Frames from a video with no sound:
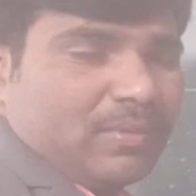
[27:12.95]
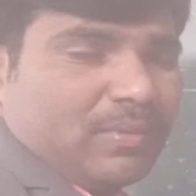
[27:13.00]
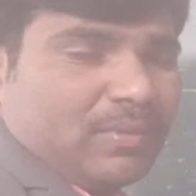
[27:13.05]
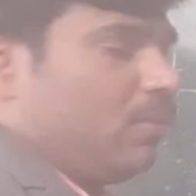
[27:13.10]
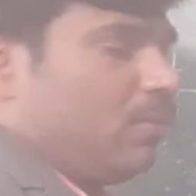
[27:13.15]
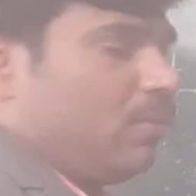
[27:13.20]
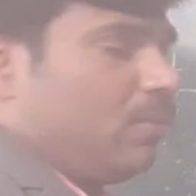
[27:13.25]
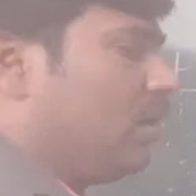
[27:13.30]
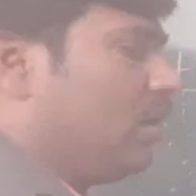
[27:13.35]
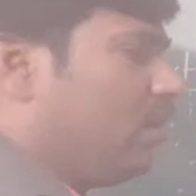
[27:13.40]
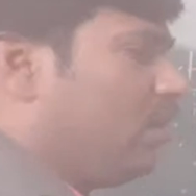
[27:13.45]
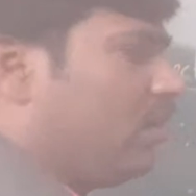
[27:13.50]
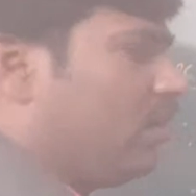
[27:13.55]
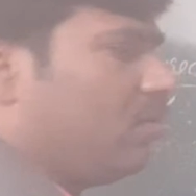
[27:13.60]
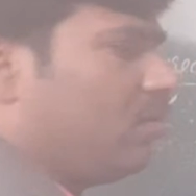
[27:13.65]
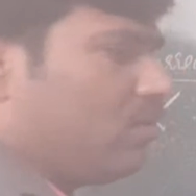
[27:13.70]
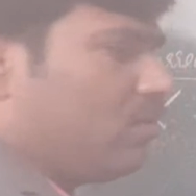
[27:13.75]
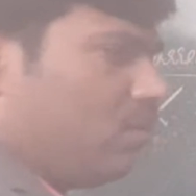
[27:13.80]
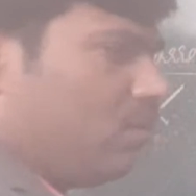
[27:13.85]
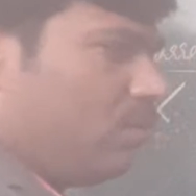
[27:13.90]
Okay, clear
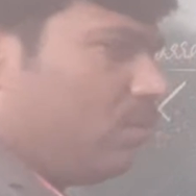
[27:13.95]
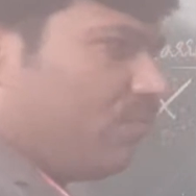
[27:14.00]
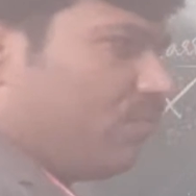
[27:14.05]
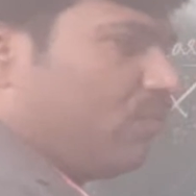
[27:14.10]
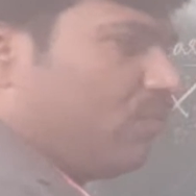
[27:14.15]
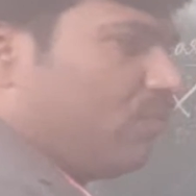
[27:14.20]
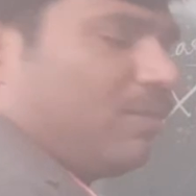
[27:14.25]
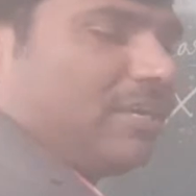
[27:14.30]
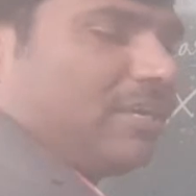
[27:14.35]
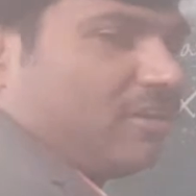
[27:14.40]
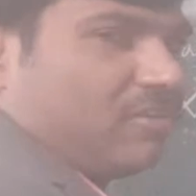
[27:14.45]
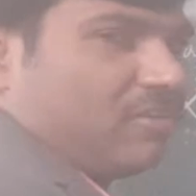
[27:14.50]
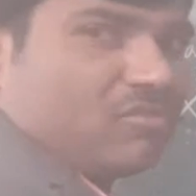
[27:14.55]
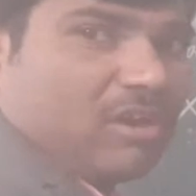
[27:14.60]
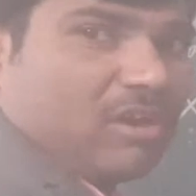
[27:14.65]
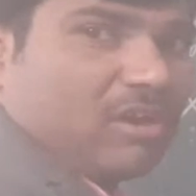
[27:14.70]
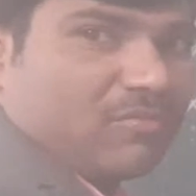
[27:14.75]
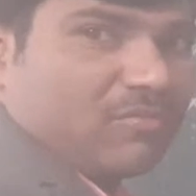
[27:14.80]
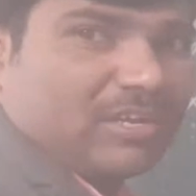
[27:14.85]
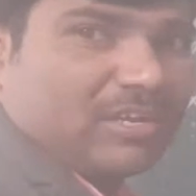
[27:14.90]
not all of you? But it is
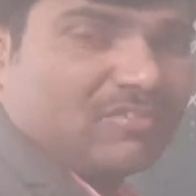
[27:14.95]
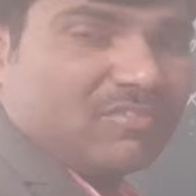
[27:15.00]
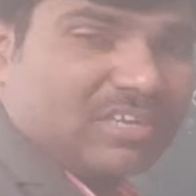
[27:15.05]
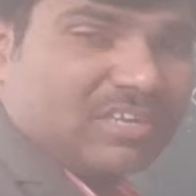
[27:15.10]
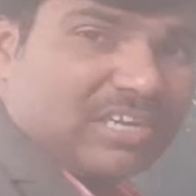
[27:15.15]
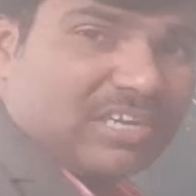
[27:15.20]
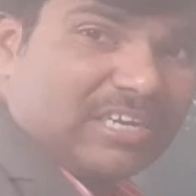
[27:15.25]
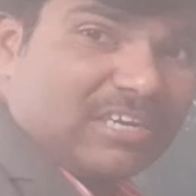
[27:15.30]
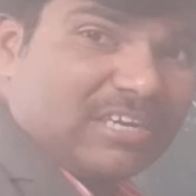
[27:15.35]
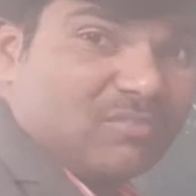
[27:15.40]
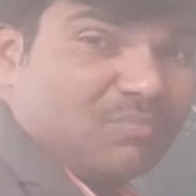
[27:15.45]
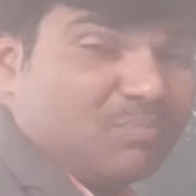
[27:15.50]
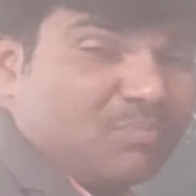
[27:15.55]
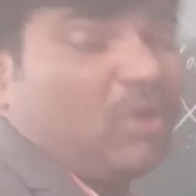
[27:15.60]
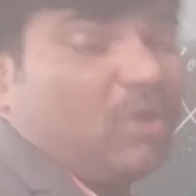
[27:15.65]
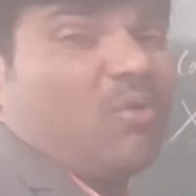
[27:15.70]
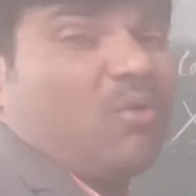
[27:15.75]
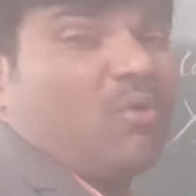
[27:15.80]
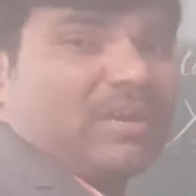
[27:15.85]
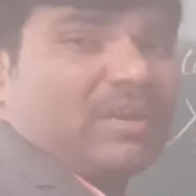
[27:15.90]
not 1 second, it is
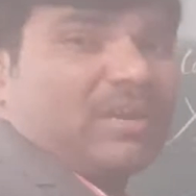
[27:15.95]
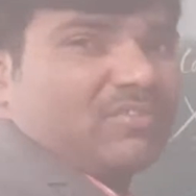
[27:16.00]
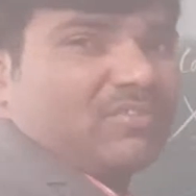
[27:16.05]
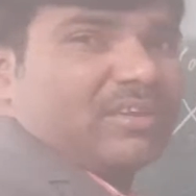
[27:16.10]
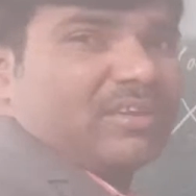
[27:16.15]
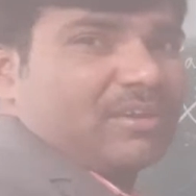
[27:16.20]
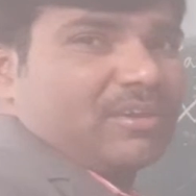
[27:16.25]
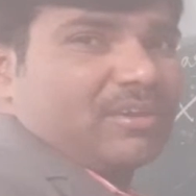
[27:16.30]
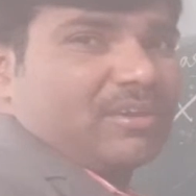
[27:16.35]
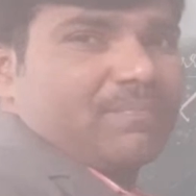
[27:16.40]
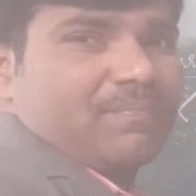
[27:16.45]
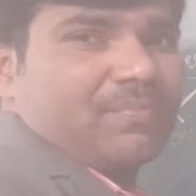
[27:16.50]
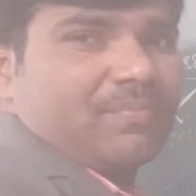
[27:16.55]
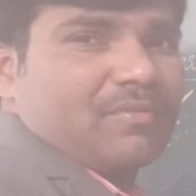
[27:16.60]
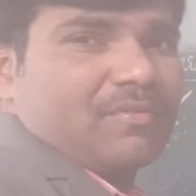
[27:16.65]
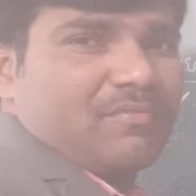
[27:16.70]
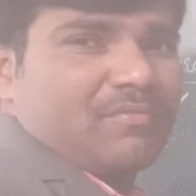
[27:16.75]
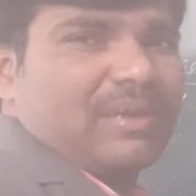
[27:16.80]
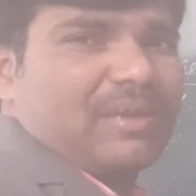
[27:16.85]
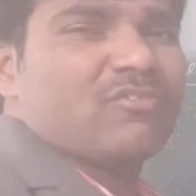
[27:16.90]
below 1 second.
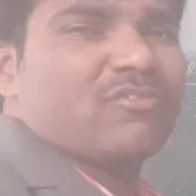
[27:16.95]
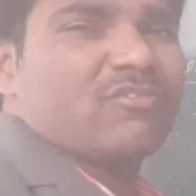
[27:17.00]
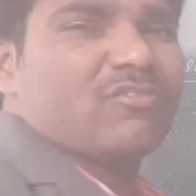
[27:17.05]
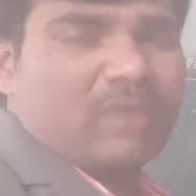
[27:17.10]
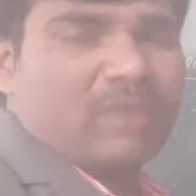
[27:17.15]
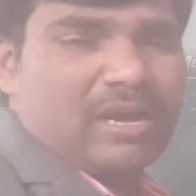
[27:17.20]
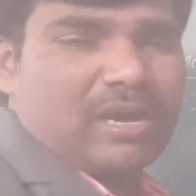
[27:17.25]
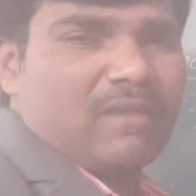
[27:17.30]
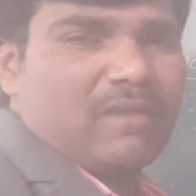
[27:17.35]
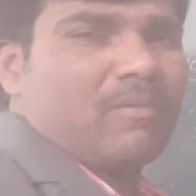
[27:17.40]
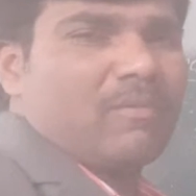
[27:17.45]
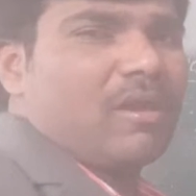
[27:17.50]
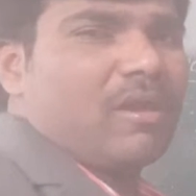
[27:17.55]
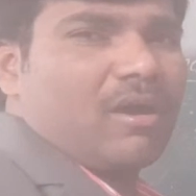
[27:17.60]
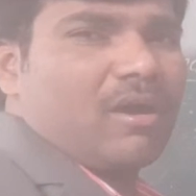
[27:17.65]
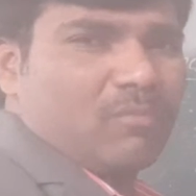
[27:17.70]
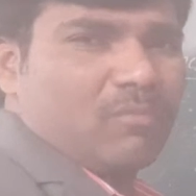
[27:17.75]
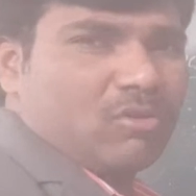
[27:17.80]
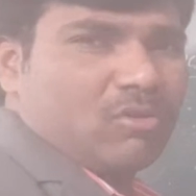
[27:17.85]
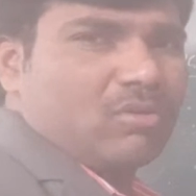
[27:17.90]
Very small
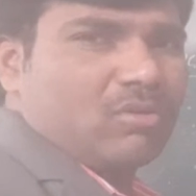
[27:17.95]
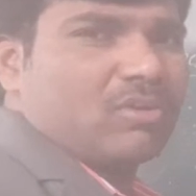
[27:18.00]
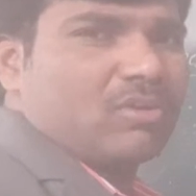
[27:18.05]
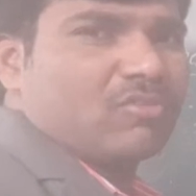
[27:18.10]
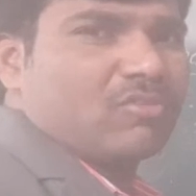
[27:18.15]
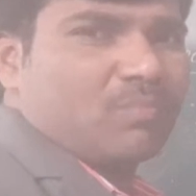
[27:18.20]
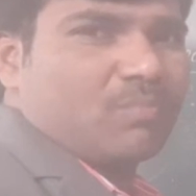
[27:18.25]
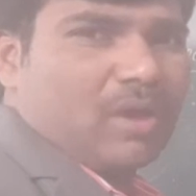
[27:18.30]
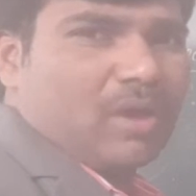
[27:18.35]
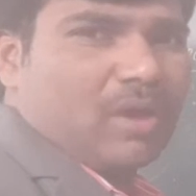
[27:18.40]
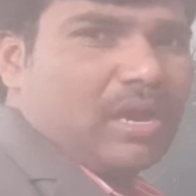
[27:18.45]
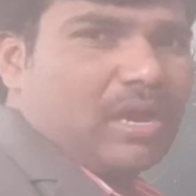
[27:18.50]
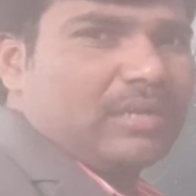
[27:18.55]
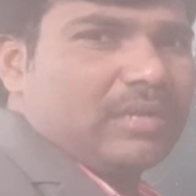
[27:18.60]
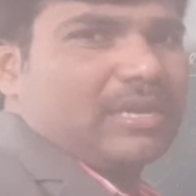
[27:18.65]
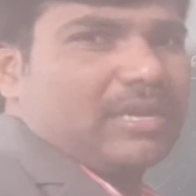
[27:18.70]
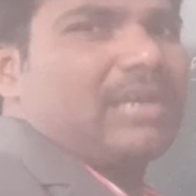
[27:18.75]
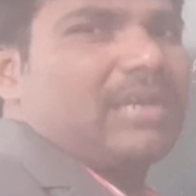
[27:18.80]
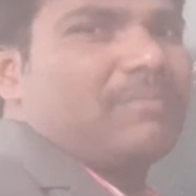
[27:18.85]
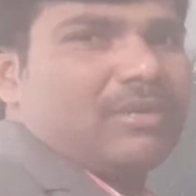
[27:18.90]
amount, a small
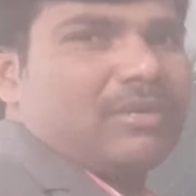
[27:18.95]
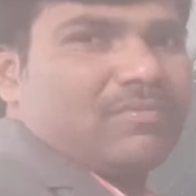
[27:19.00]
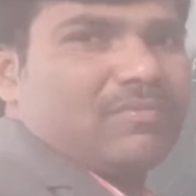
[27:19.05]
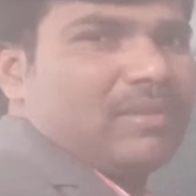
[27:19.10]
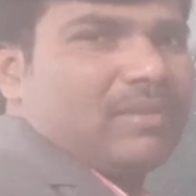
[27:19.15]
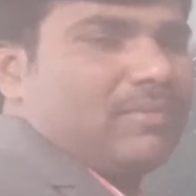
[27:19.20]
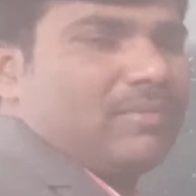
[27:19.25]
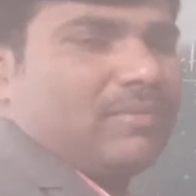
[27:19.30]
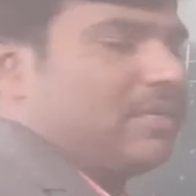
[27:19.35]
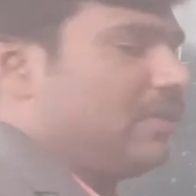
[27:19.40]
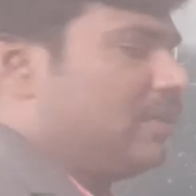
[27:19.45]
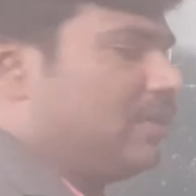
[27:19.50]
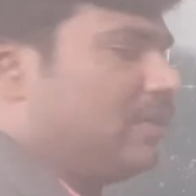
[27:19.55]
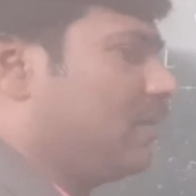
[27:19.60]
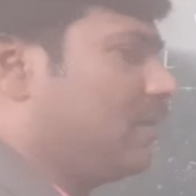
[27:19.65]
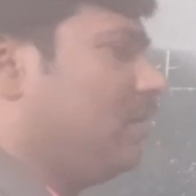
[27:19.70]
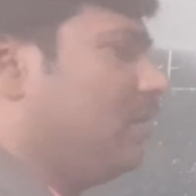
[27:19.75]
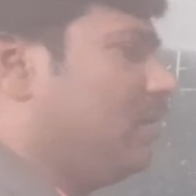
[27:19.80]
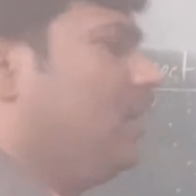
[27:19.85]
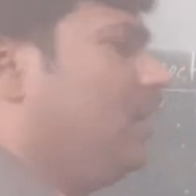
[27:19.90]
time it will be taken.